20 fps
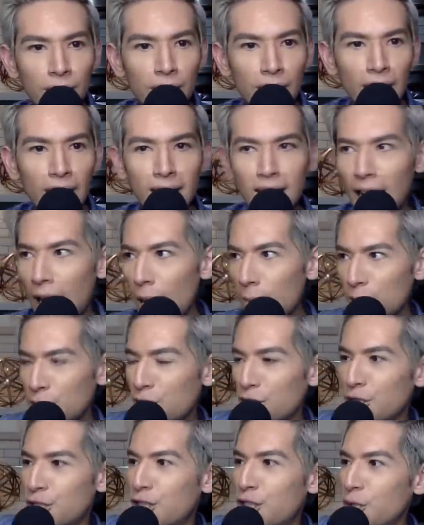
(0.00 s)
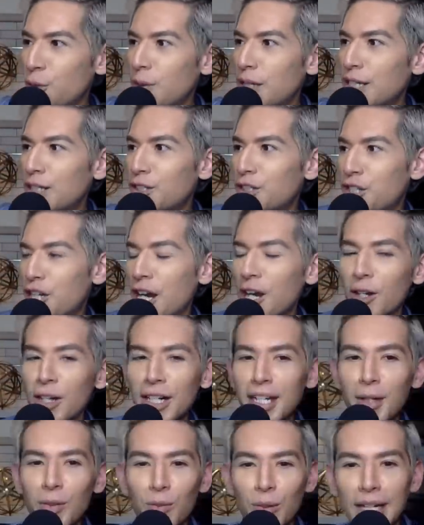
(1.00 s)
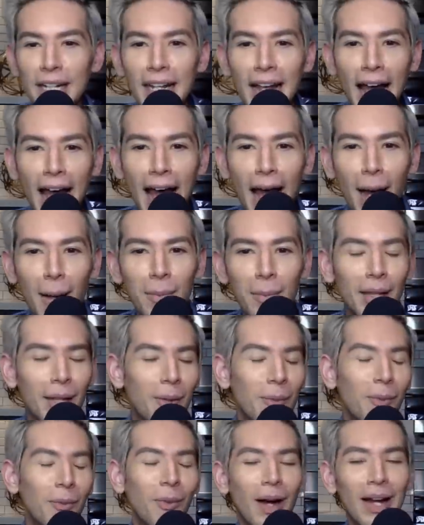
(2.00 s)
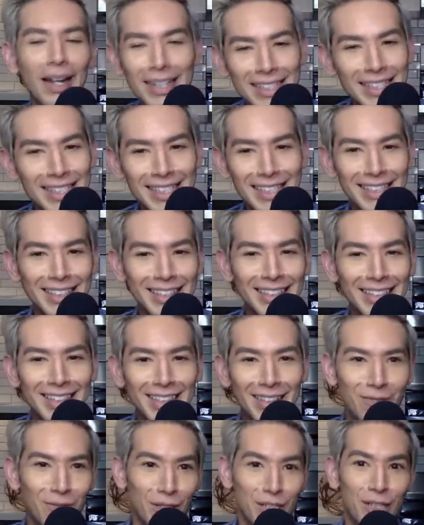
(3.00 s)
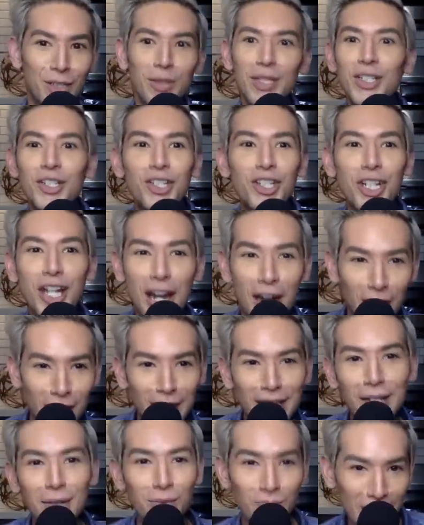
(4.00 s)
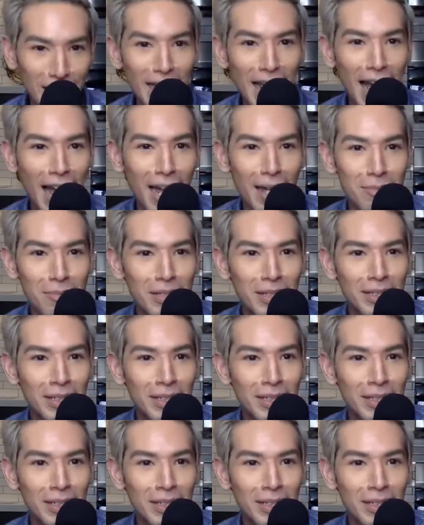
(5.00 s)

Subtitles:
And I was just doing charity rehab. Like, what? We're doing charity rehab?